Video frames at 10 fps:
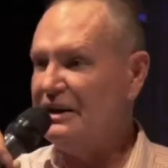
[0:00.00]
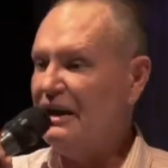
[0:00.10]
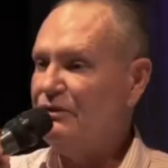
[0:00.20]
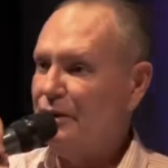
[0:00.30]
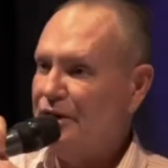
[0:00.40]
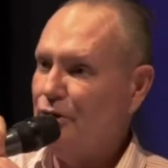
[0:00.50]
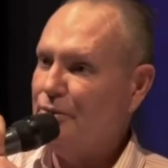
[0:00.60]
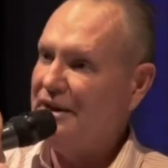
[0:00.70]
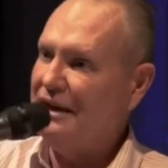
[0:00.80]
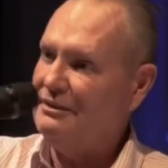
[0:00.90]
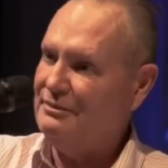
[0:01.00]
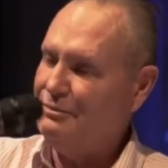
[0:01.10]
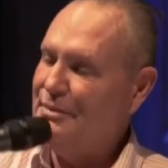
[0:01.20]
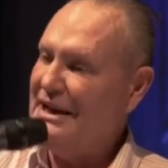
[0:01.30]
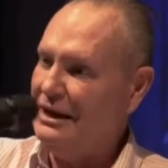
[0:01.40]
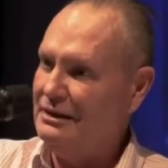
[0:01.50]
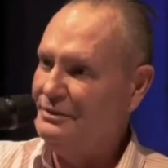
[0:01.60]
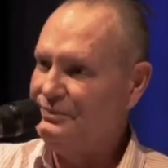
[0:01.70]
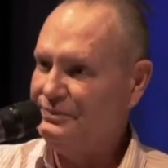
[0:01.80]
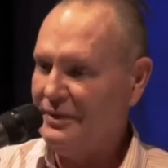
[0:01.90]
be careful when you open your
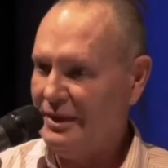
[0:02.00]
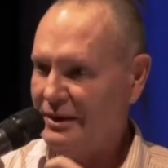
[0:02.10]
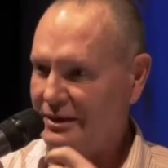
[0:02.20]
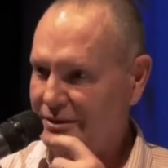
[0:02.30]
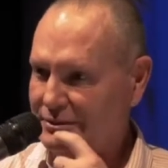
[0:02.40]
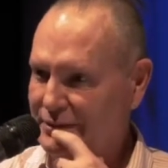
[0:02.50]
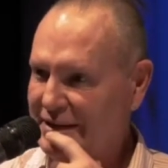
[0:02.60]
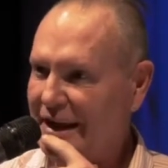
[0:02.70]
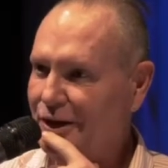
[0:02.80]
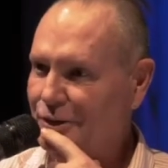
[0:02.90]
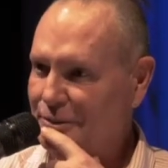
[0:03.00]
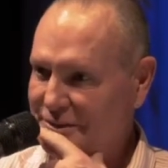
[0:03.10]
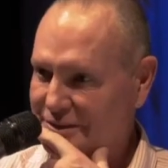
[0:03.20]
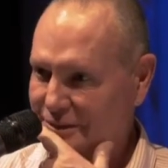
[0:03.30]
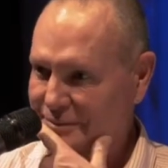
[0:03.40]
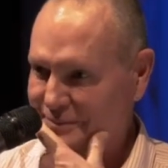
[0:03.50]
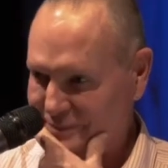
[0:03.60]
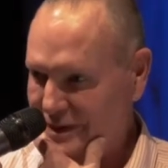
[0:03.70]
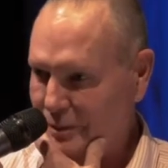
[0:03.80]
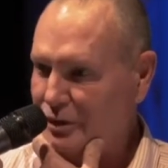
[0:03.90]
mail, because when that opens
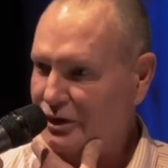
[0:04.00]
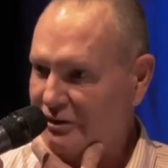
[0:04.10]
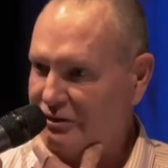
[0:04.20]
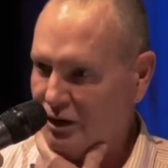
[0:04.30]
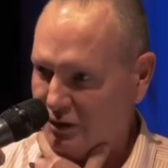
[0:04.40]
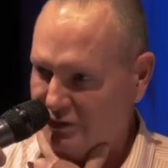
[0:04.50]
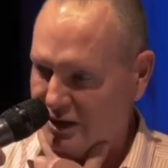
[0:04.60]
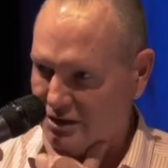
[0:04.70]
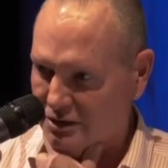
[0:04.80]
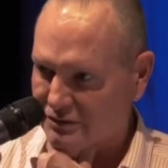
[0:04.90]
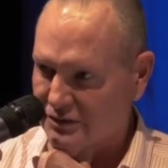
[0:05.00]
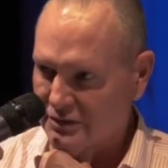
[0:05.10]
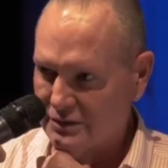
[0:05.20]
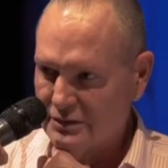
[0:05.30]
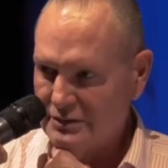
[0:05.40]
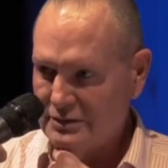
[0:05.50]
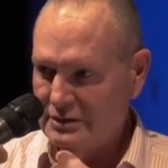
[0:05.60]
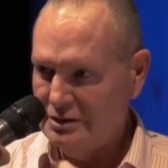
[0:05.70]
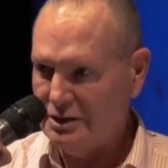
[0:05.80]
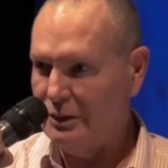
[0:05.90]
up, it'll blow your fucking face off.
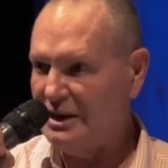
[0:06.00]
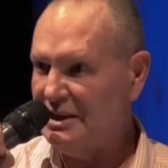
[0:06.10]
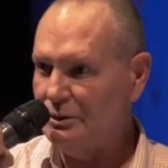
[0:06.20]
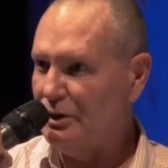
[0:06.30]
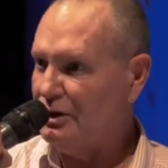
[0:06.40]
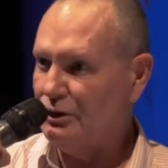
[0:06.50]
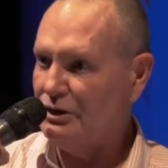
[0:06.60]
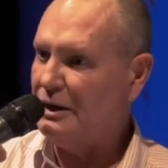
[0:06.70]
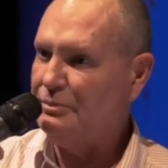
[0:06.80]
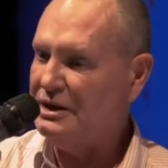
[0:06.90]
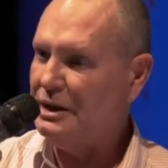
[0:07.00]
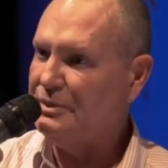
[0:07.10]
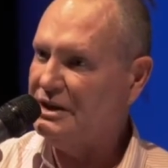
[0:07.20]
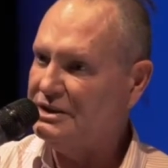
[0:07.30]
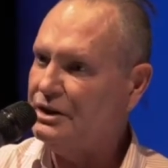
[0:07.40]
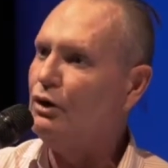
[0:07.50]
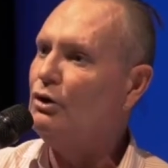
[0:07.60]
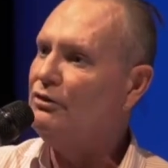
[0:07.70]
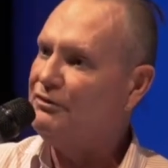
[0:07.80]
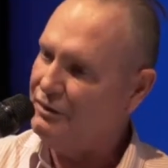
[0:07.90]
No, I didn't want to look like Peter Beasley
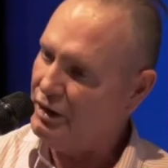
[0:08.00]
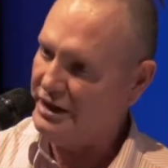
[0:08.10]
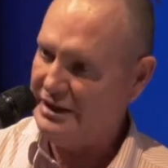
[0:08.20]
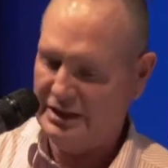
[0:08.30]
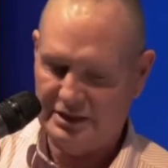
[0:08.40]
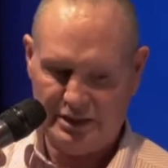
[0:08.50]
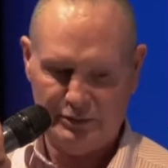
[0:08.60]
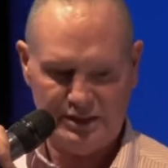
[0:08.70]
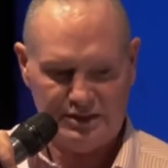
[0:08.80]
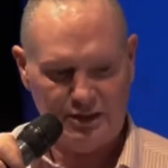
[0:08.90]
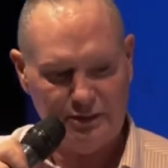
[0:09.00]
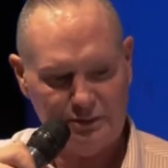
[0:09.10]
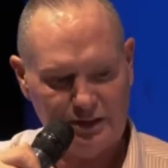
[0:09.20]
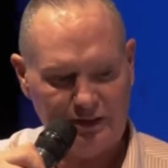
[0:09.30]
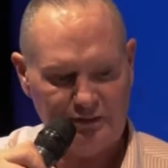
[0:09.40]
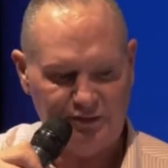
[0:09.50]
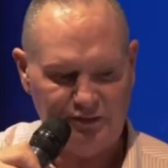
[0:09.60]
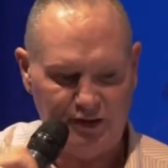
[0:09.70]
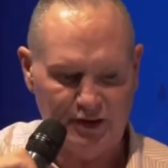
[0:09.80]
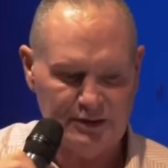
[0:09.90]
or fucking Ian Dowie, so I wouldn't give a
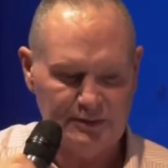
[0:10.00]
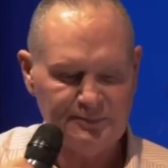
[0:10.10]
fuck.